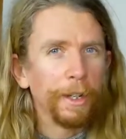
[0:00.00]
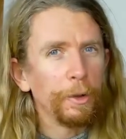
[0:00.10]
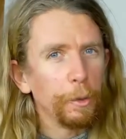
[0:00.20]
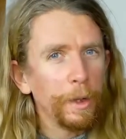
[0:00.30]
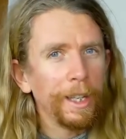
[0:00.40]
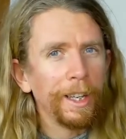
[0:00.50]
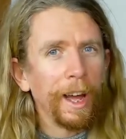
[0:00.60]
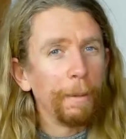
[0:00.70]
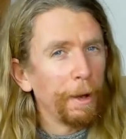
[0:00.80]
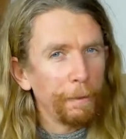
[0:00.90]
it is weak
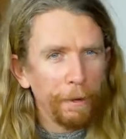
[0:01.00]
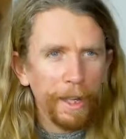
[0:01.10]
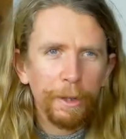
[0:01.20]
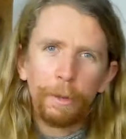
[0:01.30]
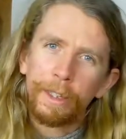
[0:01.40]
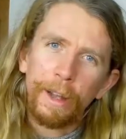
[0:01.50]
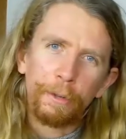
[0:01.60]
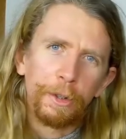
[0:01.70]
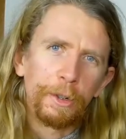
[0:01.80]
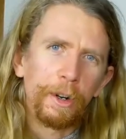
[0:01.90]
and my faith was
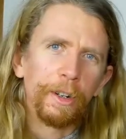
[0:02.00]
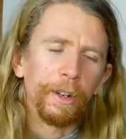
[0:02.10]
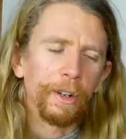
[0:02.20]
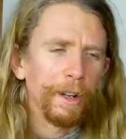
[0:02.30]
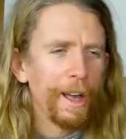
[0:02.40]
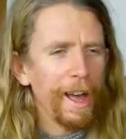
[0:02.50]
never stronger.